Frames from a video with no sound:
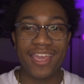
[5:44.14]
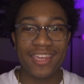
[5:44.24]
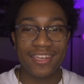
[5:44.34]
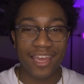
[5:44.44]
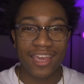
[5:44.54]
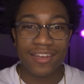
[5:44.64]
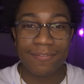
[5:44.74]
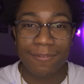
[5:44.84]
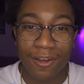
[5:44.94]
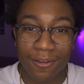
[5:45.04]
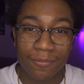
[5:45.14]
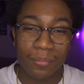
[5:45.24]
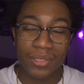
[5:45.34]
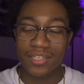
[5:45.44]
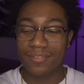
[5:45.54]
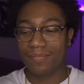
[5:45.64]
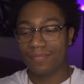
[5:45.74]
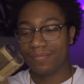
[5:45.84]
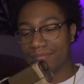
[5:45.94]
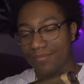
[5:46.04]
ain't involved, but
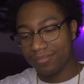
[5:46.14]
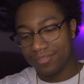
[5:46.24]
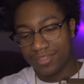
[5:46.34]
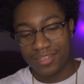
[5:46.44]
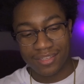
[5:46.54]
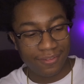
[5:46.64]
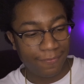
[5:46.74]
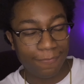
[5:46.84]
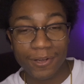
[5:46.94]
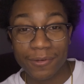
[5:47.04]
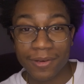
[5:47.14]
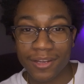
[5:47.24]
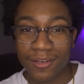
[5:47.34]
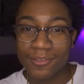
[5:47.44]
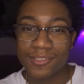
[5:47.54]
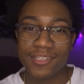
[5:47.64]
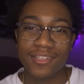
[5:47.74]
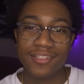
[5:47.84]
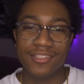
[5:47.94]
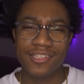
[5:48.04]
40 rounds.
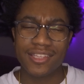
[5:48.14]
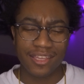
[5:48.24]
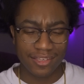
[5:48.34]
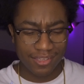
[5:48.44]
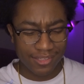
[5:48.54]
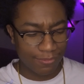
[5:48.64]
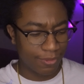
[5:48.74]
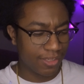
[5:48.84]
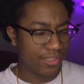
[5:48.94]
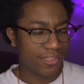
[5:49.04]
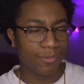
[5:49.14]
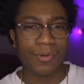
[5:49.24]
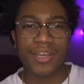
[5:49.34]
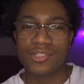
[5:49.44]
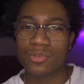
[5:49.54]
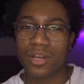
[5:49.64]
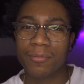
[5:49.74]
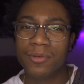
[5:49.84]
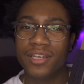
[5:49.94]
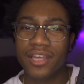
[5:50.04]
This is really just a range toy. I
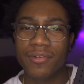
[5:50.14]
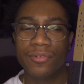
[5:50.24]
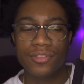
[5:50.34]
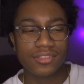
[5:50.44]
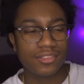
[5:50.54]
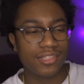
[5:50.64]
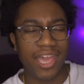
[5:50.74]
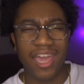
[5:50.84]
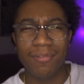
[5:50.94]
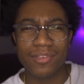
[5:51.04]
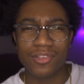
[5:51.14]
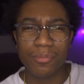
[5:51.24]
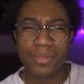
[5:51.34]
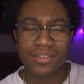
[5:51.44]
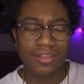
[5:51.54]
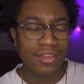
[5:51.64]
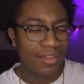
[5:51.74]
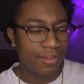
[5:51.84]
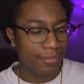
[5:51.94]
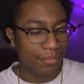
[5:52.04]
would never just have this on me,
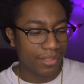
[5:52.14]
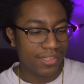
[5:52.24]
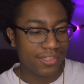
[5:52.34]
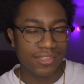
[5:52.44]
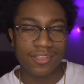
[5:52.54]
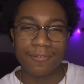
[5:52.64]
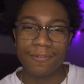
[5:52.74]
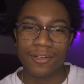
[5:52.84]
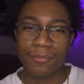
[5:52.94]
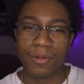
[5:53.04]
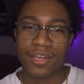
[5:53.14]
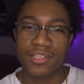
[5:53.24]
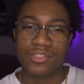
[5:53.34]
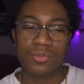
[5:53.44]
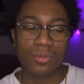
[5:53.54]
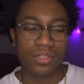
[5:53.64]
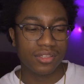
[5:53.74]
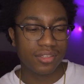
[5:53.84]
but this is just a fun range toy.